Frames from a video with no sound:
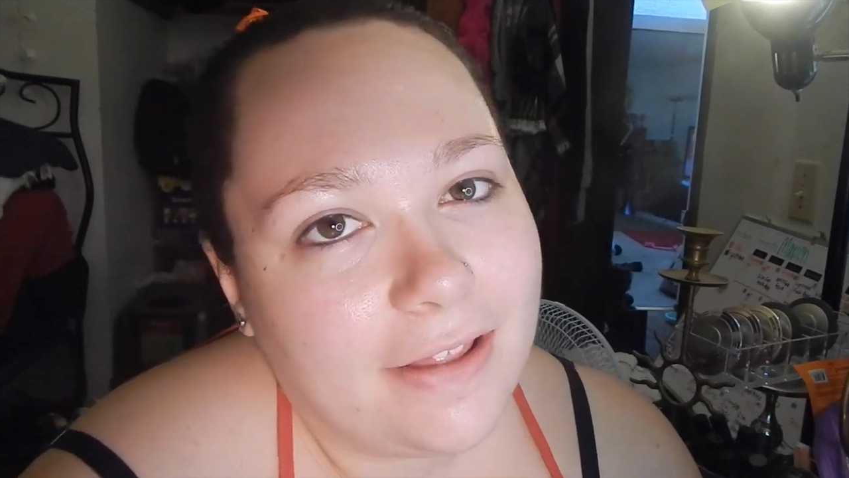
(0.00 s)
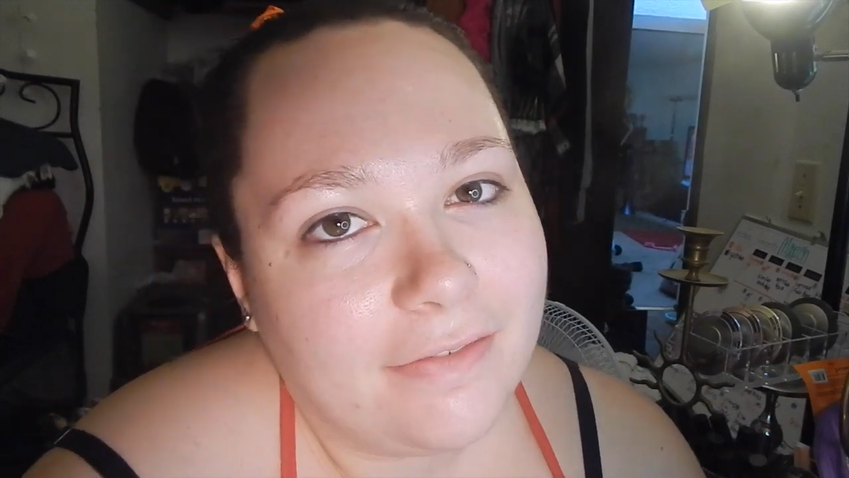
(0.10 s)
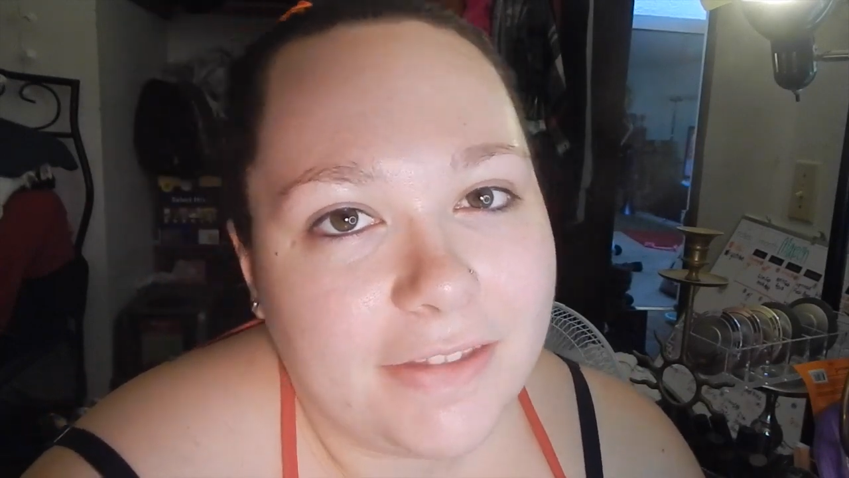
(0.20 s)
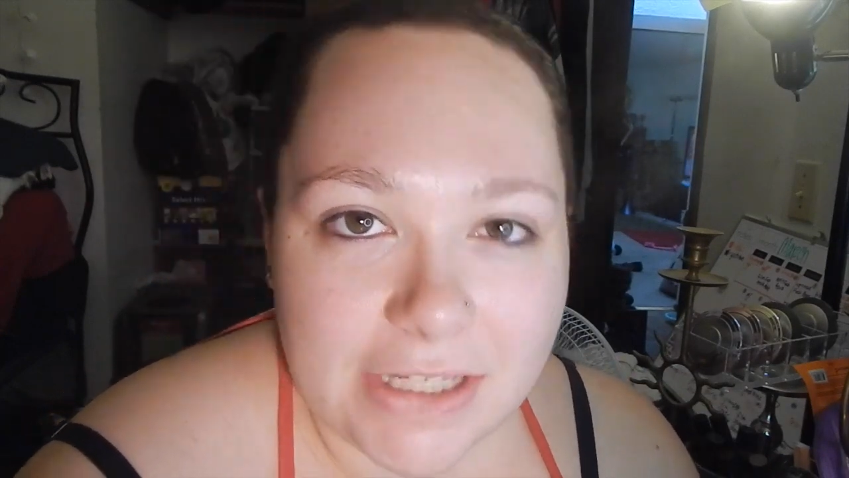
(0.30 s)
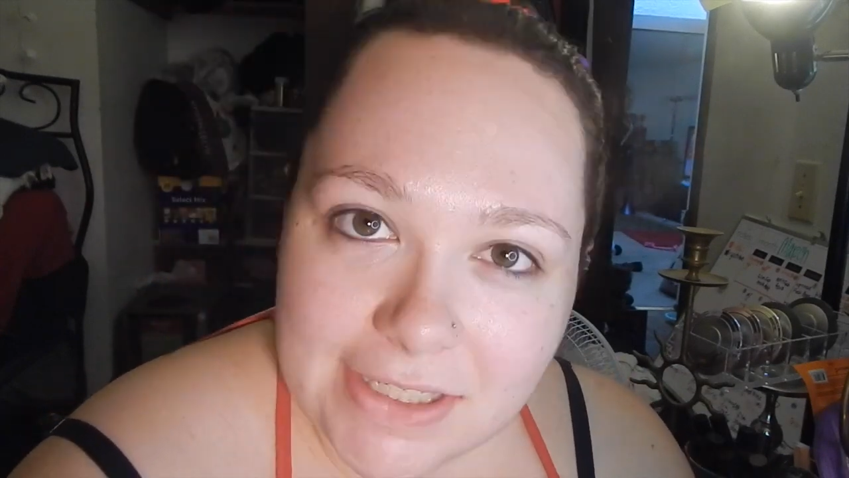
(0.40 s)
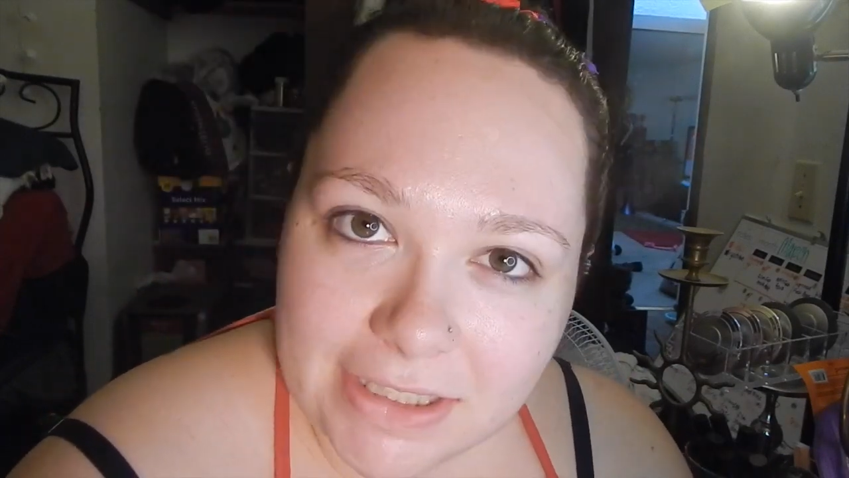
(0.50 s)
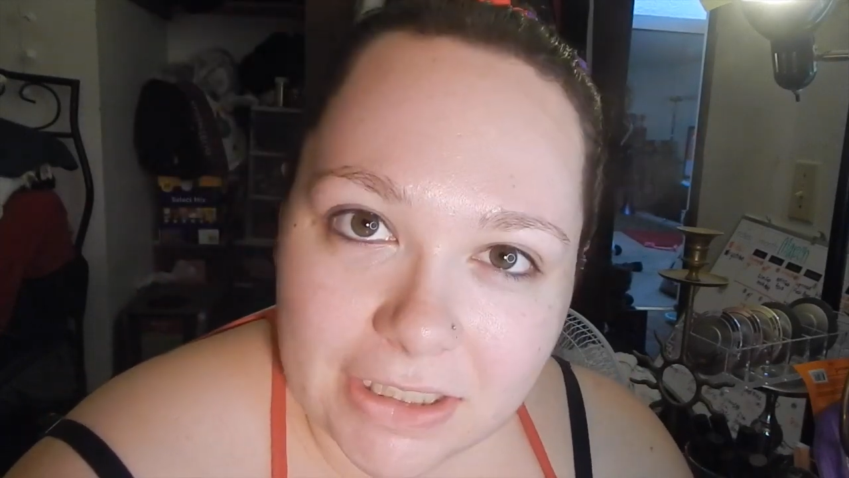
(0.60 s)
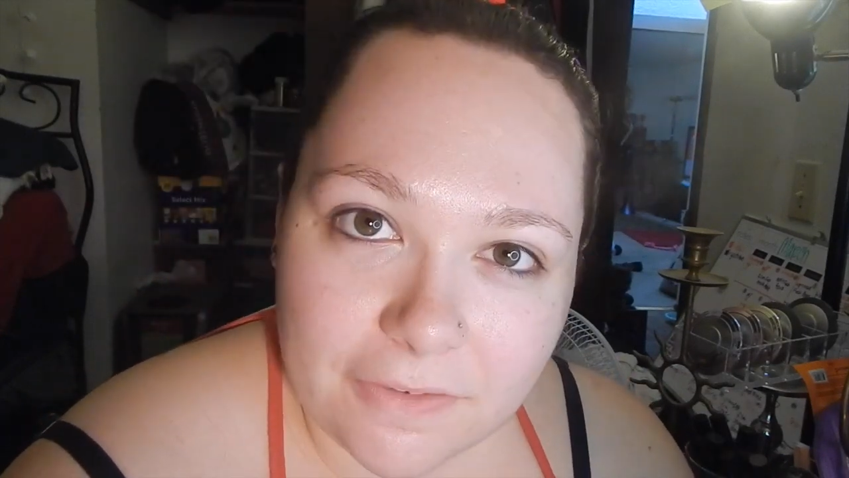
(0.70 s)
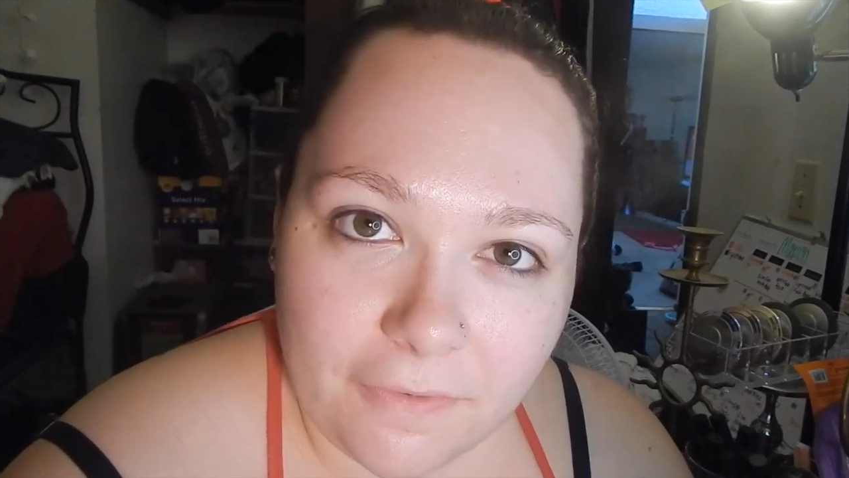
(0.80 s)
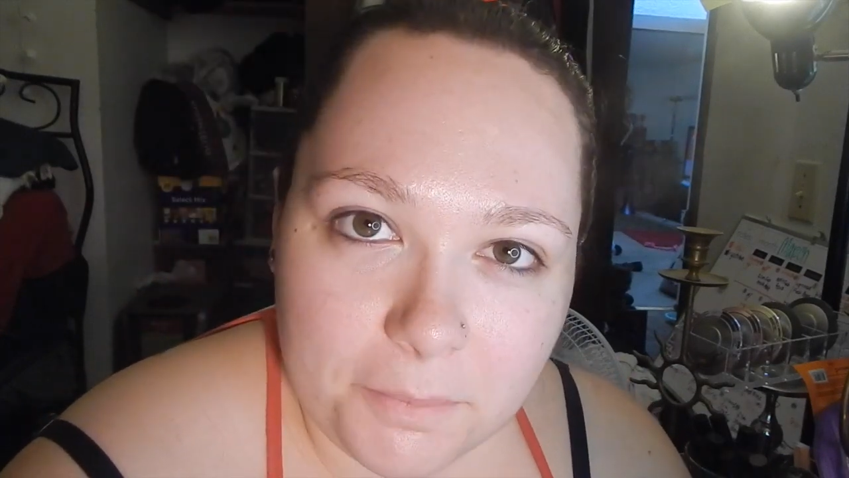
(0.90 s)
this
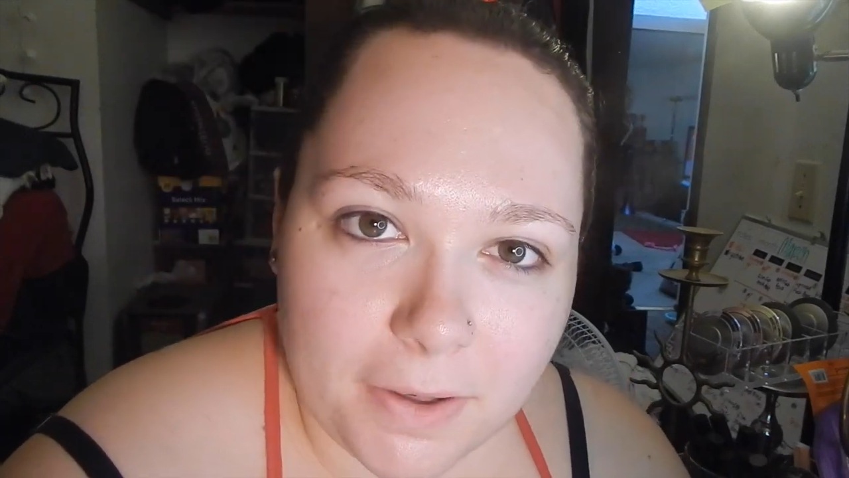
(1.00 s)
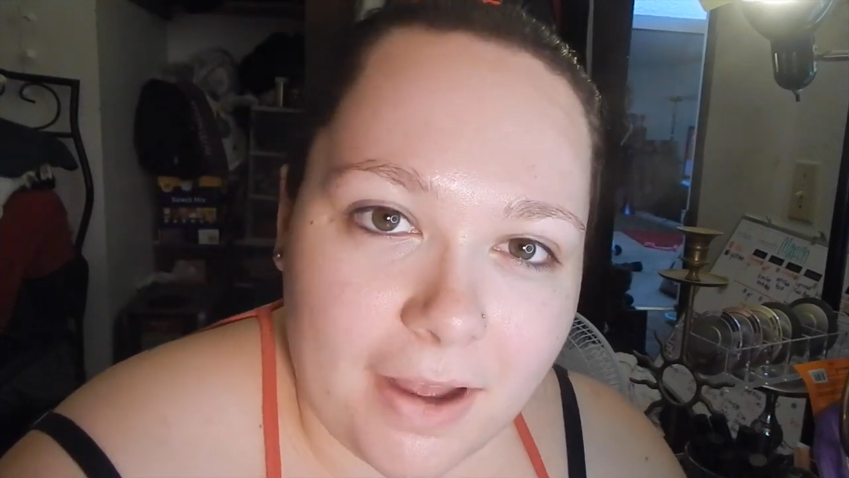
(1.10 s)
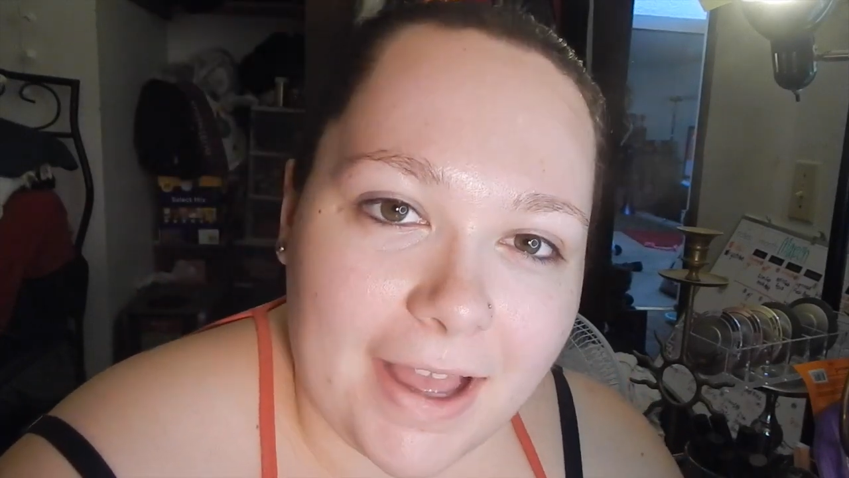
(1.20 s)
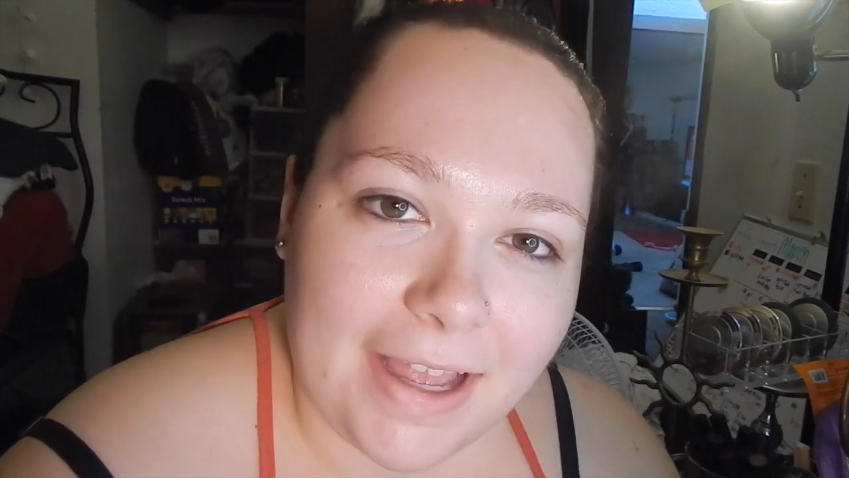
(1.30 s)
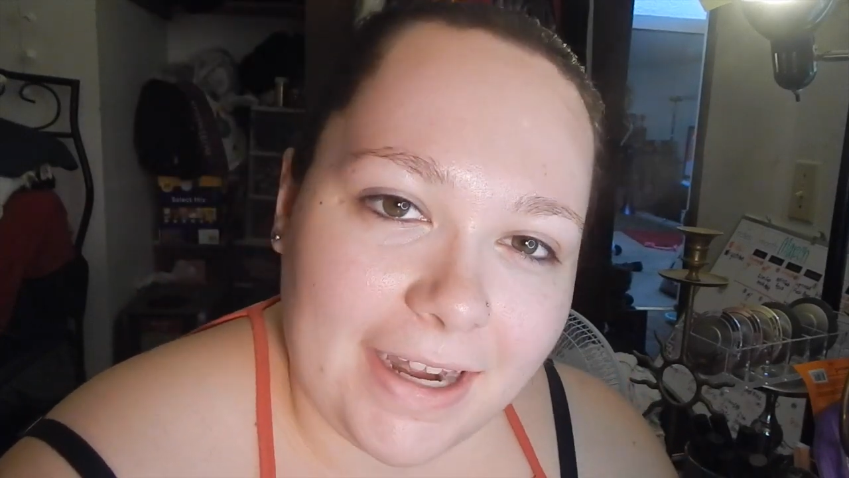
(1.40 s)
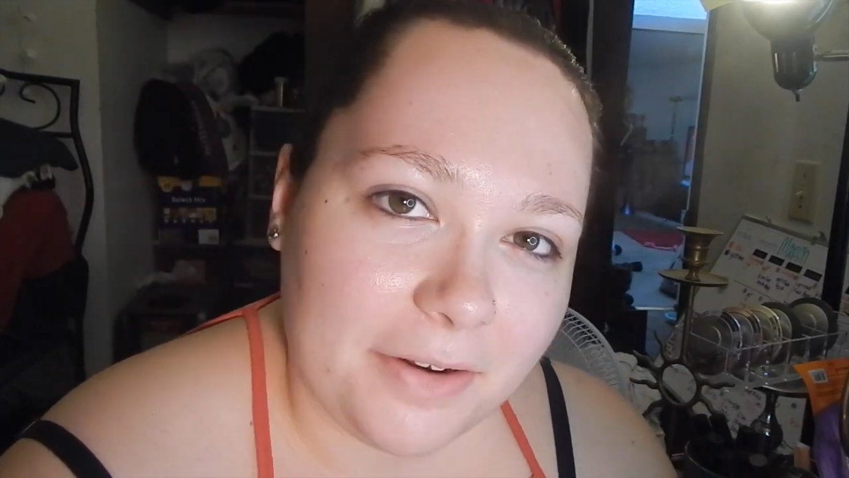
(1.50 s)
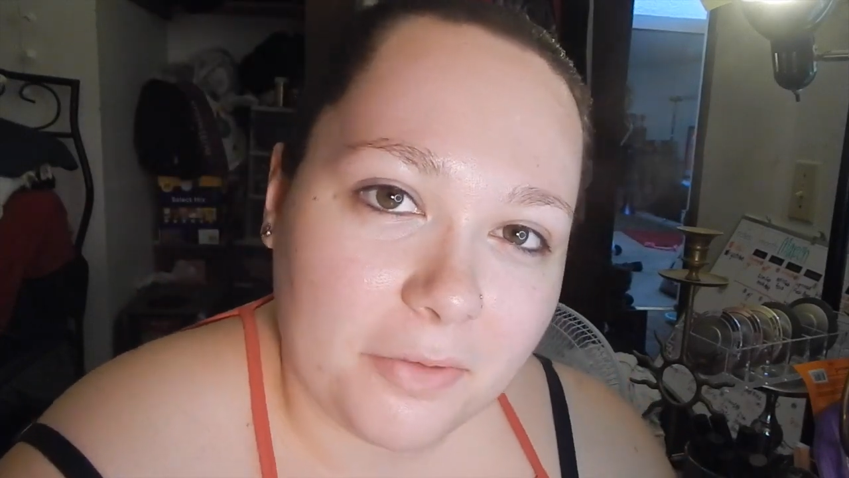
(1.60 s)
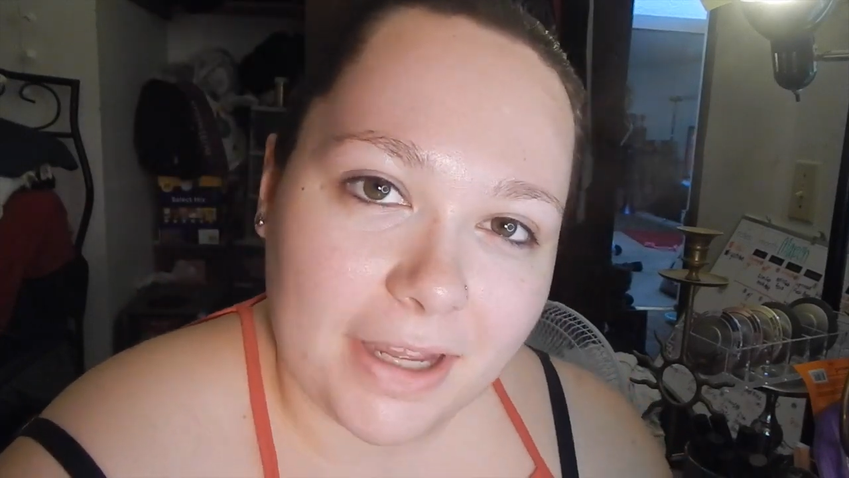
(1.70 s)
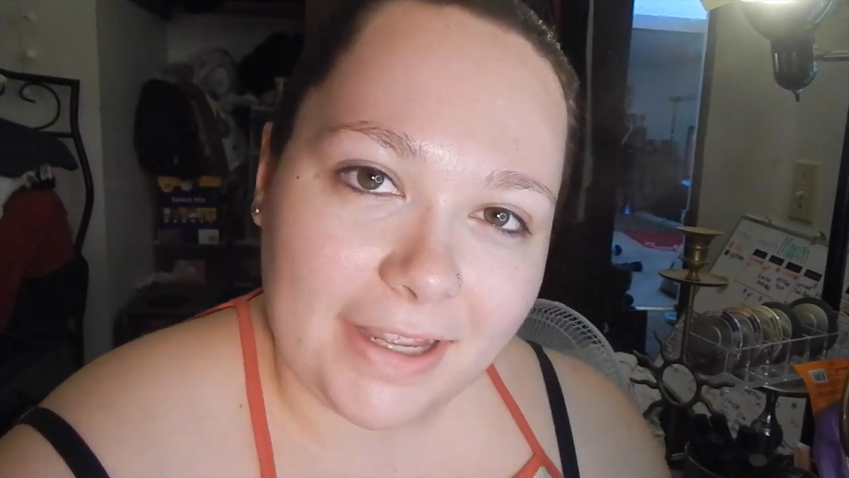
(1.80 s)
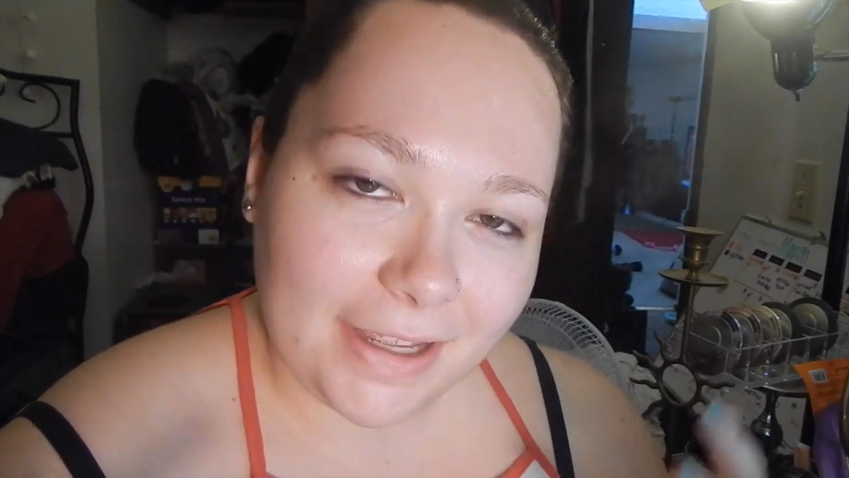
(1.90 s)
look for Pride and why